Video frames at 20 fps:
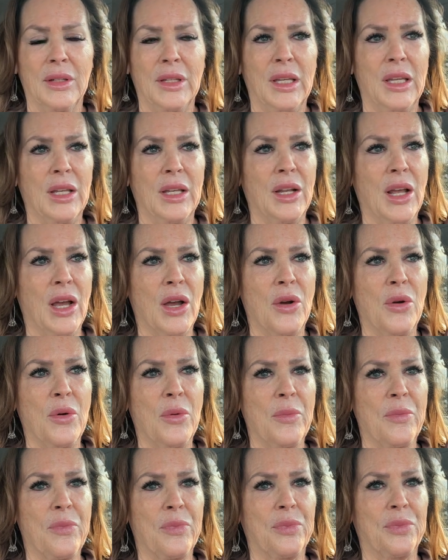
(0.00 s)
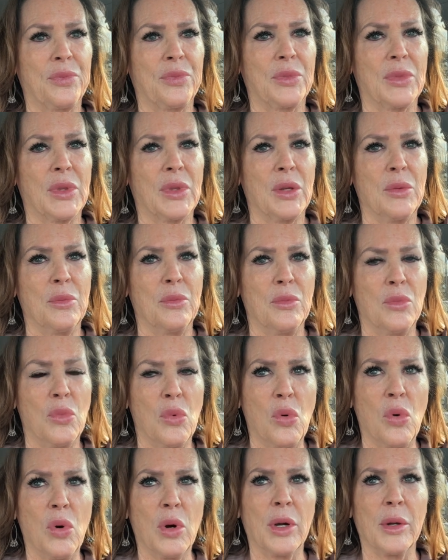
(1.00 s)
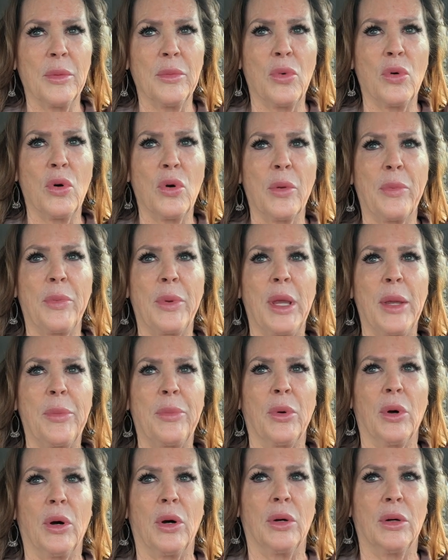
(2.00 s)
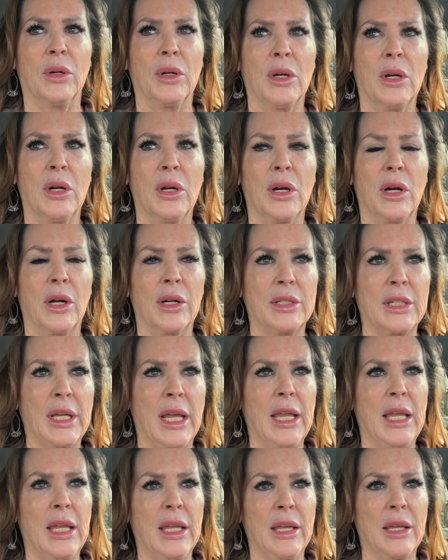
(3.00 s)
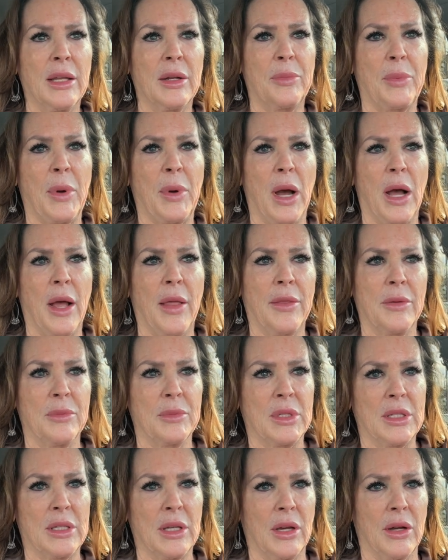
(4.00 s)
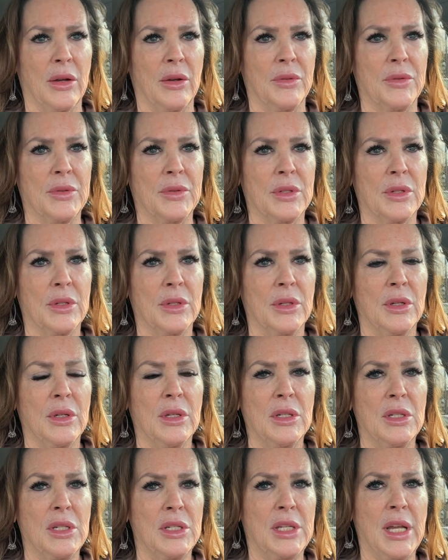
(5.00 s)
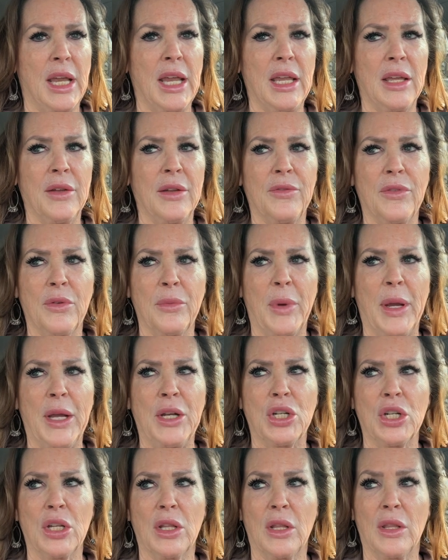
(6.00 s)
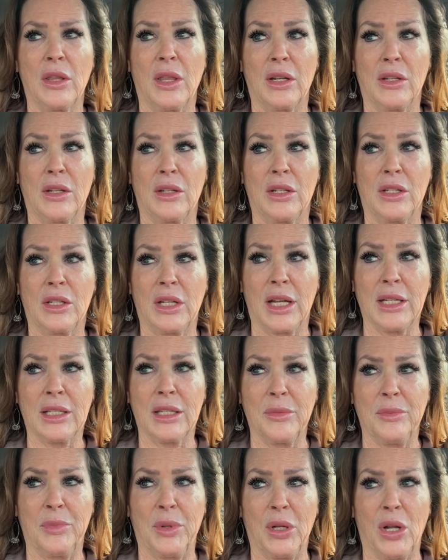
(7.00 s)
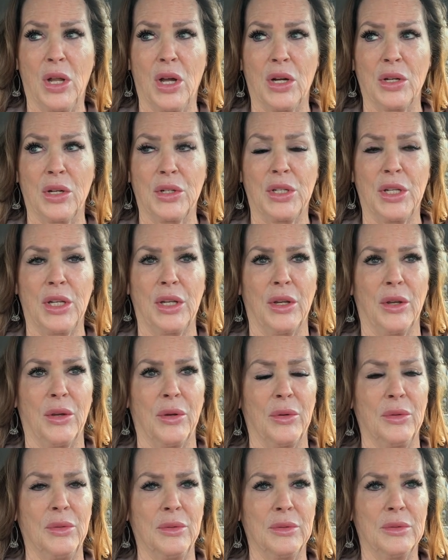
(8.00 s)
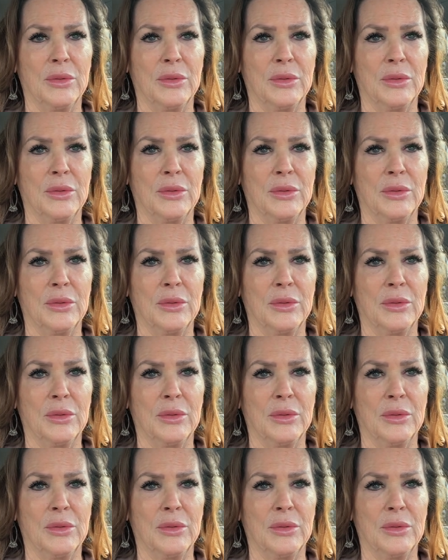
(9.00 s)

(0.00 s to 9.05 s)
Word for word: You know, more and more people are taking it upon themselves to take information that doesn't belong to you,